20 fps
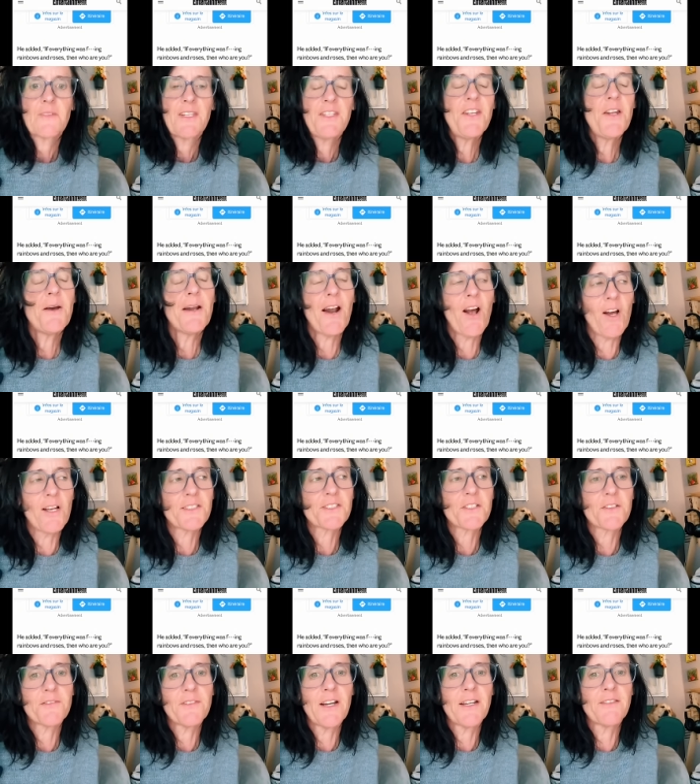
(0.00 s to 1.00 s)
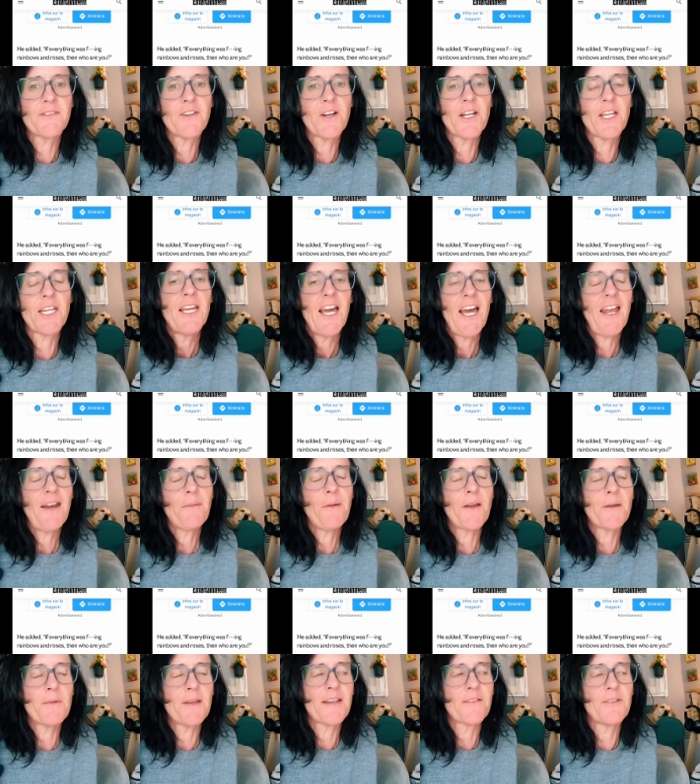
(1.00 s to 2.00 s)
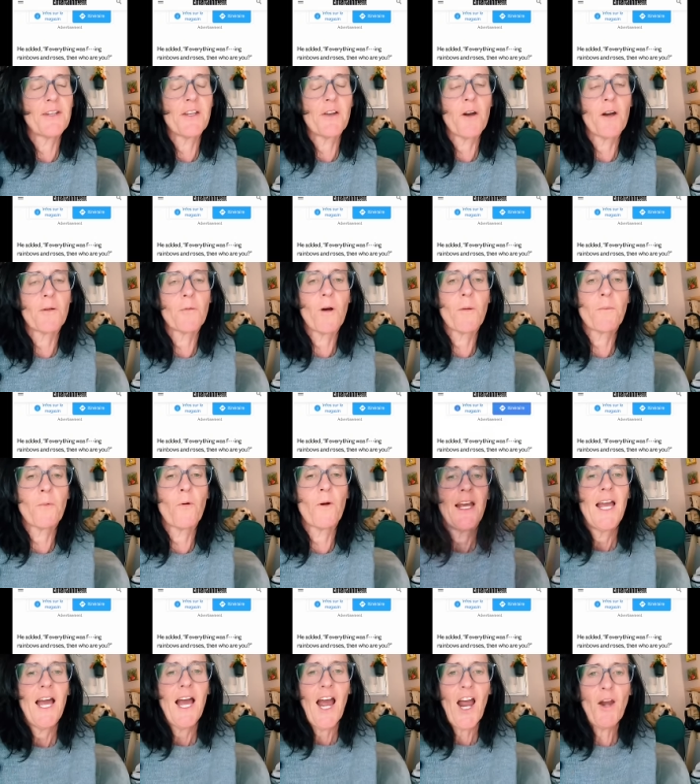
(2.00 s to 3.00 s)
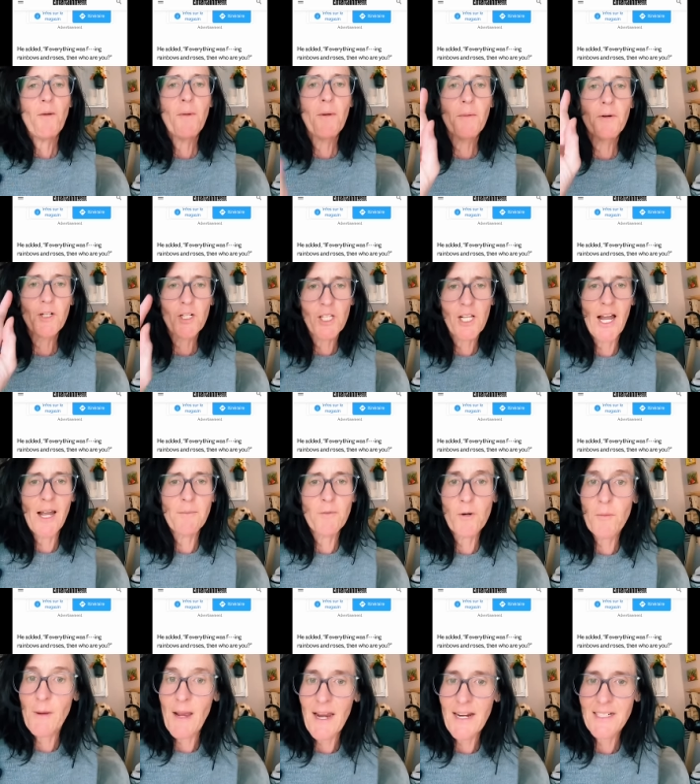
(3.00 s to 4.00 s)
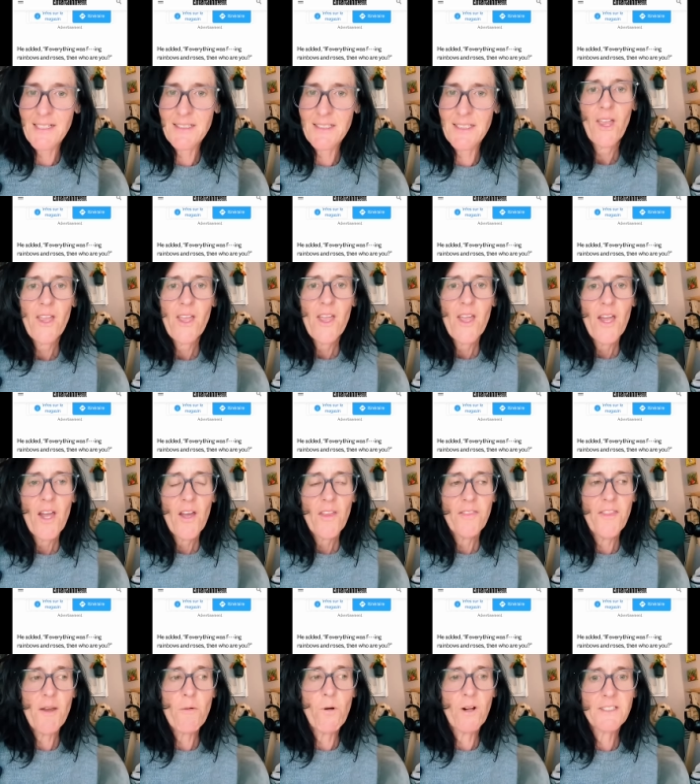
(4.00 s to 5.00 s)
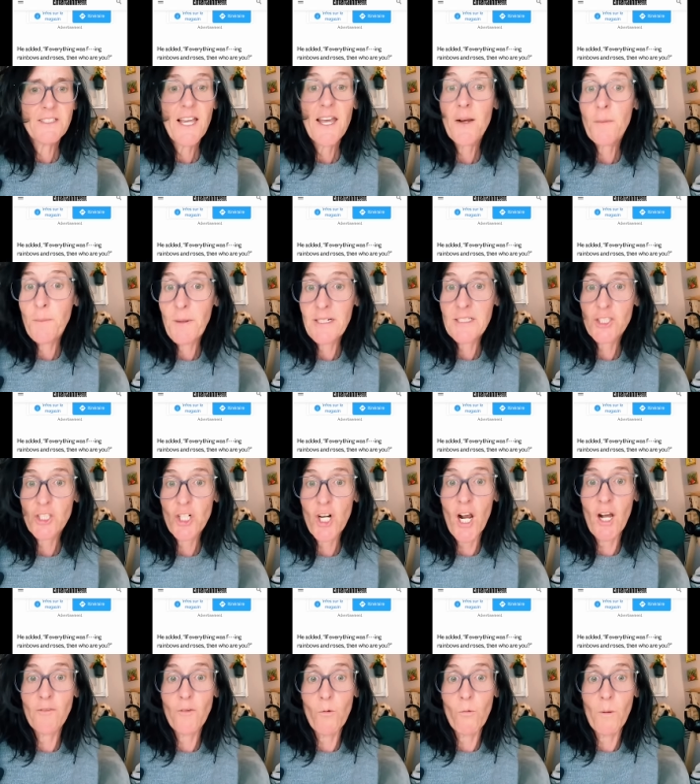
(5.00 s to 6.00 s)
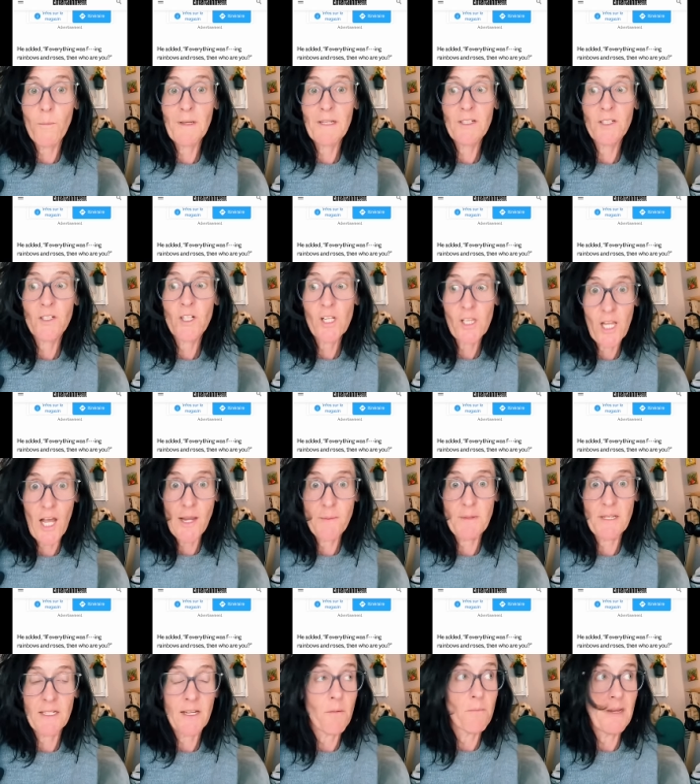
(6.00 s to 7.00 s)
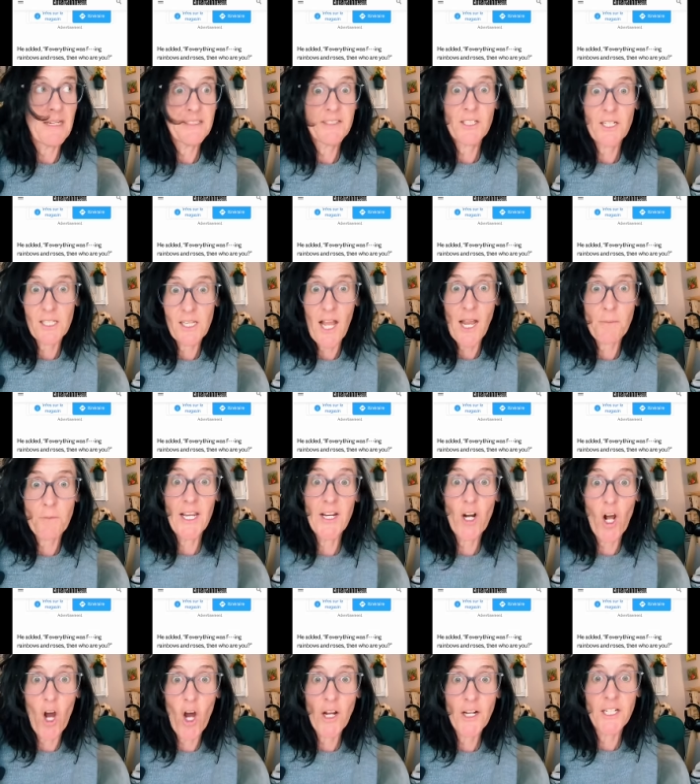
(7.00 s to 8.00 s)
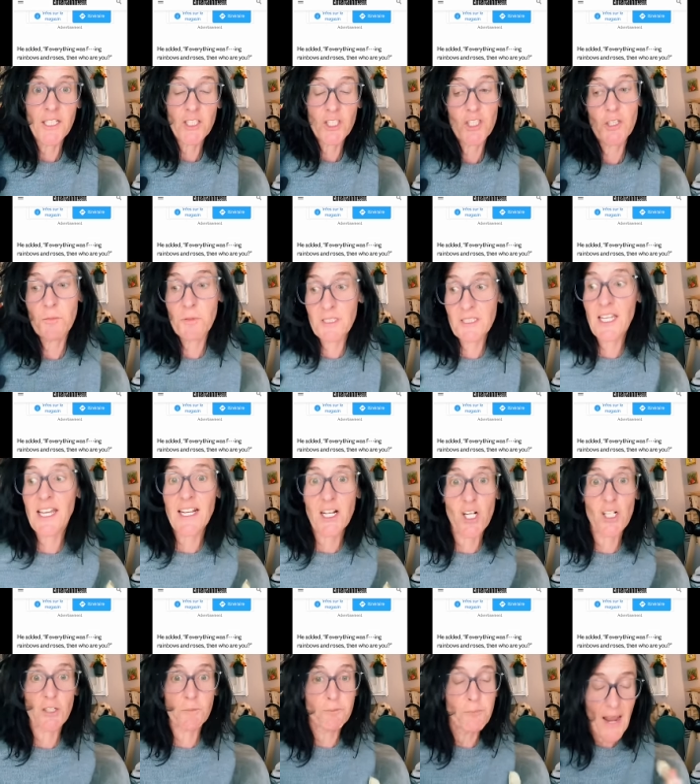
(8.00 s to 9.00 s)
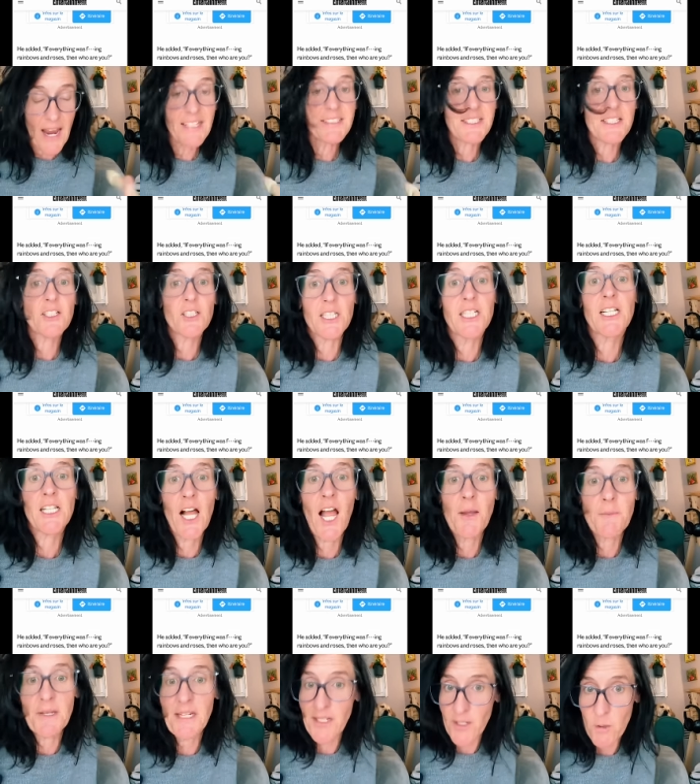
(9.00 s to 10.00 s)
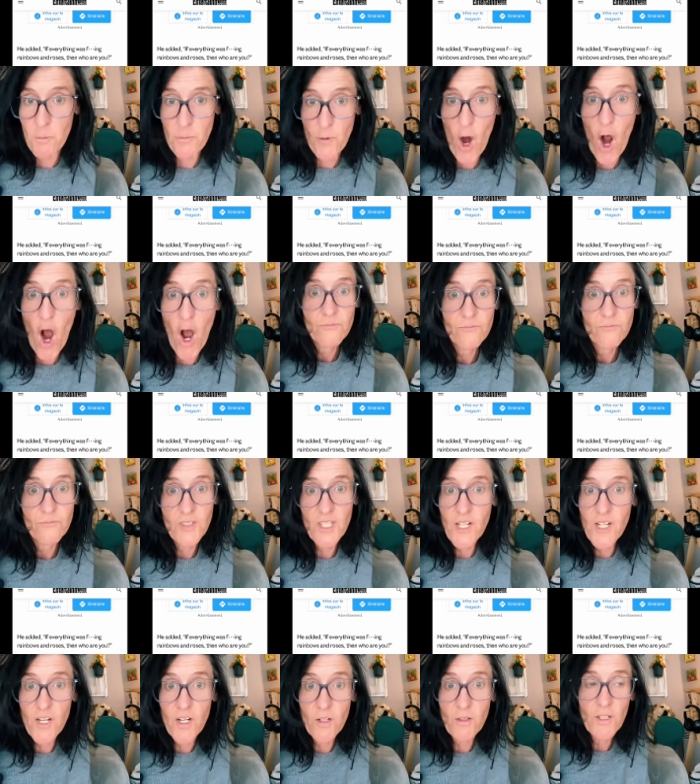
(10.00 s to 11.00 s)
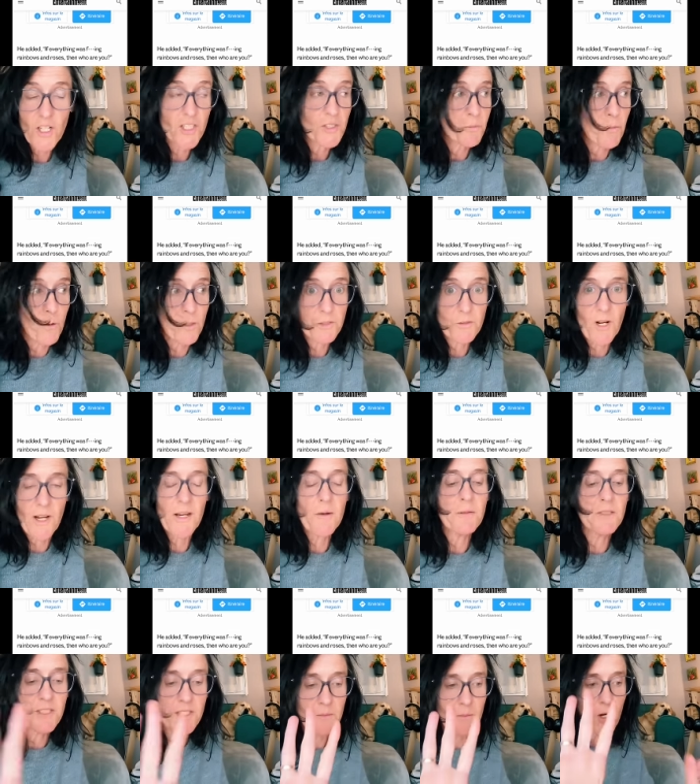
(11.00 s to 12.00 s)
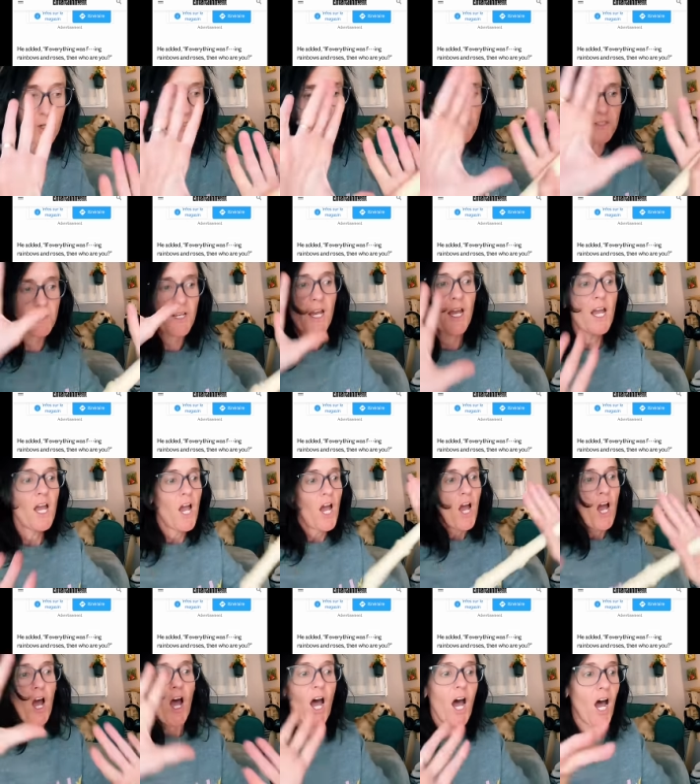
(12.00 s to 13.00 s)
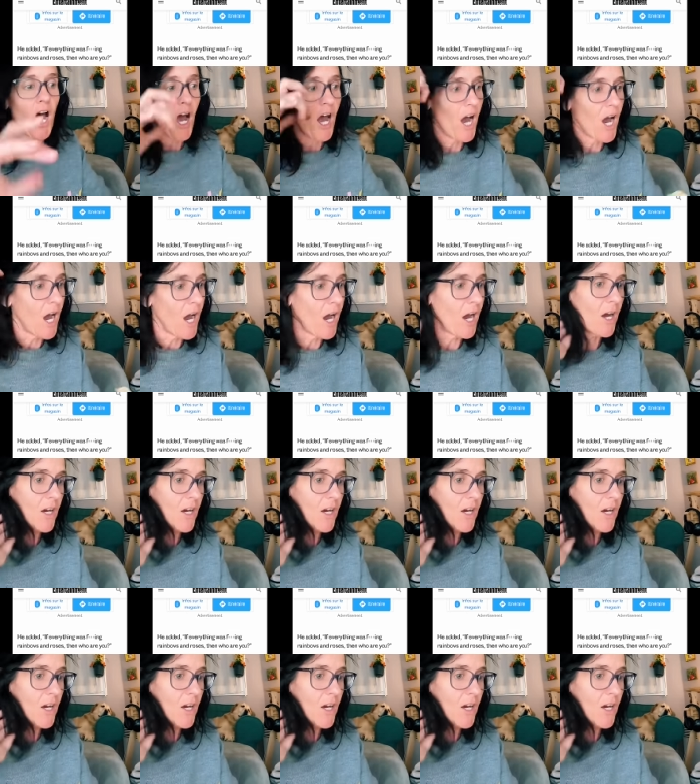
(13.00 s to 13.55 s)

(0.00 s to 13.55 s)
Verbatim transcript: you know I also find funny? I'd probably make a video at one point. I remember Climber magazine. They once had a picture of a woman climbing, amazing climber, and on it she was like basically climbing in a bra, you know, a sports bra. It was the most uh,